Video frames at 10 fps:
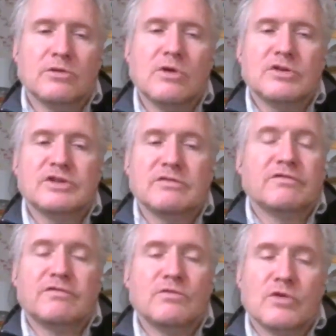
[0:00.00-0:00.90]
A lot
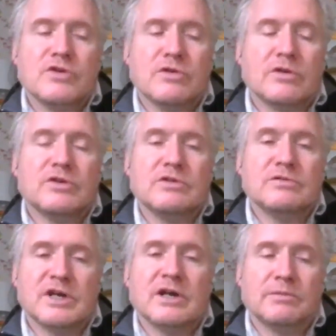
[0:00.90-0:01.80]
of what you can
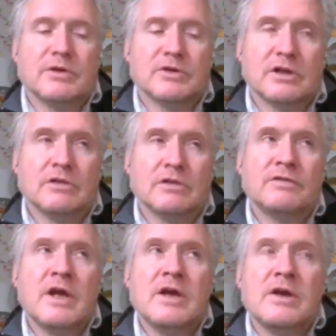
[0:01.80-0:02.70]
do to help
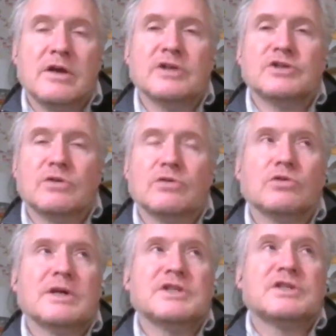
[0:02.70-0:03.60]
yourself is to
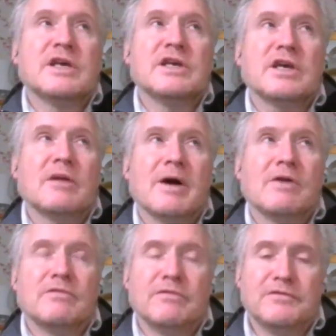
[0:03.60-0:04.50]
always think
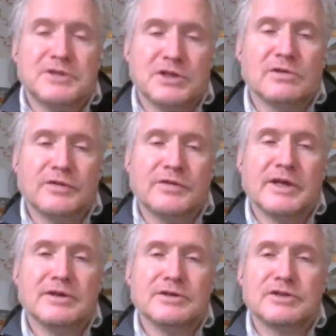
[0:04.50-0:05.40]
about physical
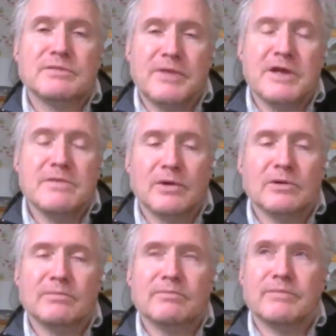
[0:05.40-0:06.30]
things,
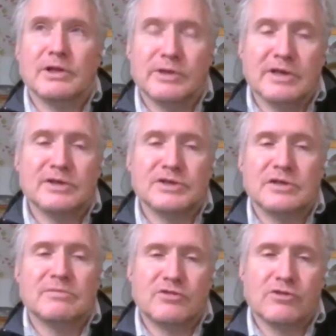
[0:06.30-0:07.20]
people,
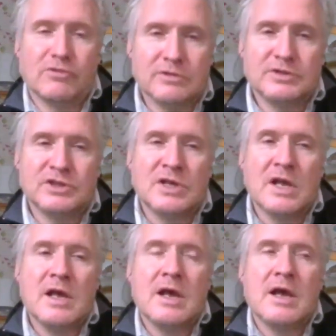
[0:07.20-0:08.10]
buildings, and
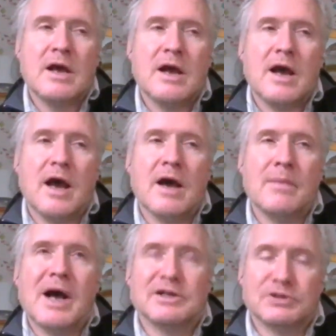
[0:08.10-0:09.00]
products,
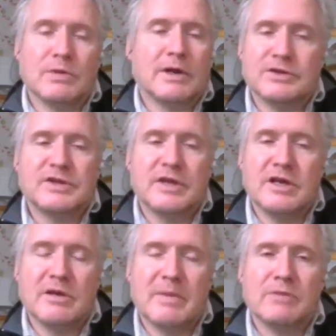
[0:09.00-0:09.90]
um, as well as
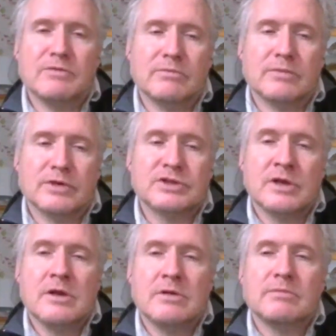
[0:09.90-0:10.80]
thinking about
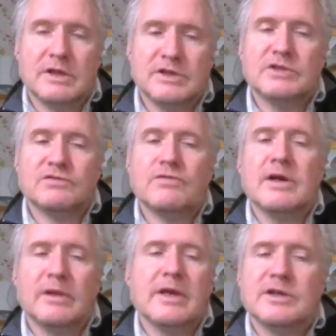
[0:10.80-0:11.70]
numbers, because it's
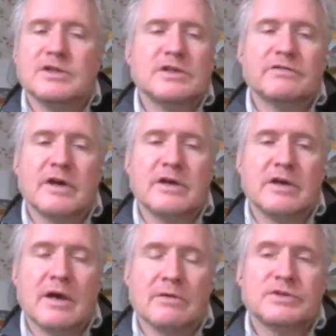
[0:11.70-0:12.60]
really easy to
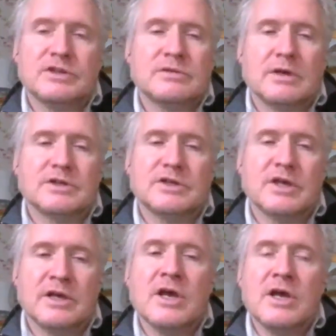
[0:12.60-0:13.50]
fake accounts. As I
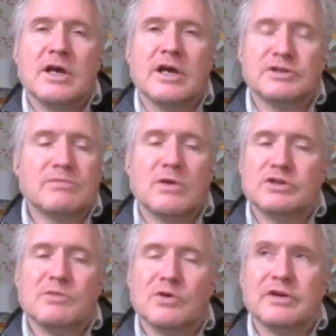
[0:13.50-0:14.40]
say, it's
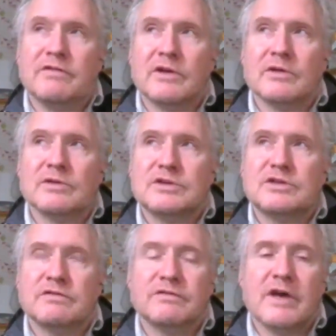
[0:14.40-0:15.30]
much more difficult
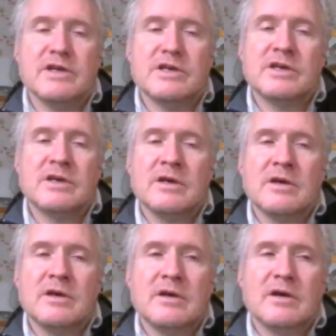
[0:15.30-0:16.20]
to fake
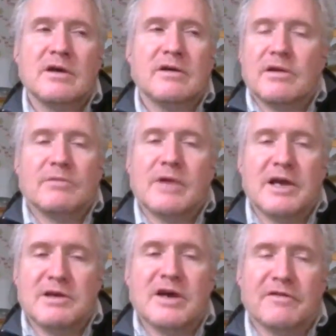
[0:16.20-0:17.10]

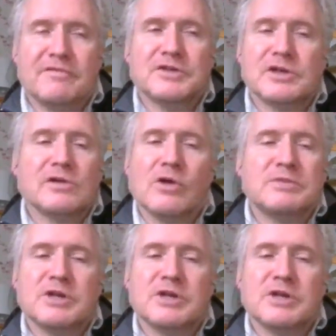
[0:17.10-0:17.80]
a, a physical